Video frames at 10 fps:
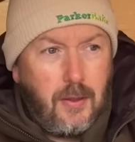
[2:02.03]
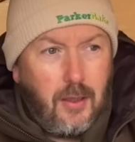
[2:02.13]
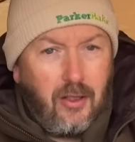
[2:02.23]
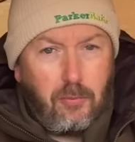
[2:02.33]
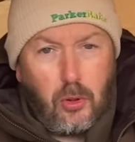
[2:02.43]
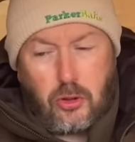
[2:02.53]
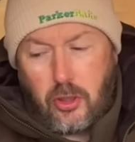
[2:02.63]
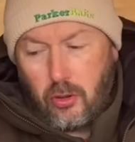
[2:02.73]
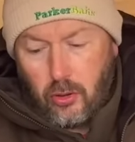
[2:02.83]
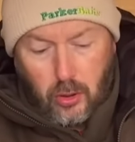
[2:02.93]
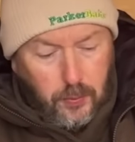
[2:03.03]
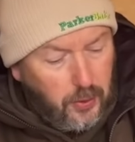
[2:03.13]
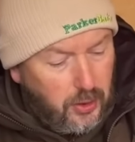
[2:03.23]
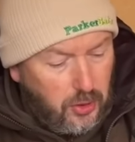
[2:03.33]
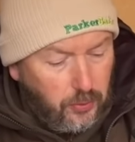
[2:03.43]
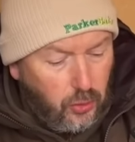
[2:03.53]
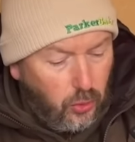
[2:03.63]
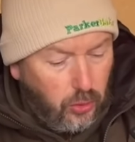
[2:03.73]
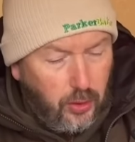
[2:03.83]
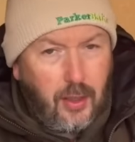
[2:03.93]
I've mulched it all up with some
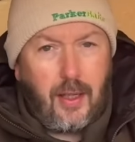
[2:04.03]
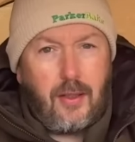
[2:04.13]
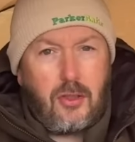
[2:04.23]
corn and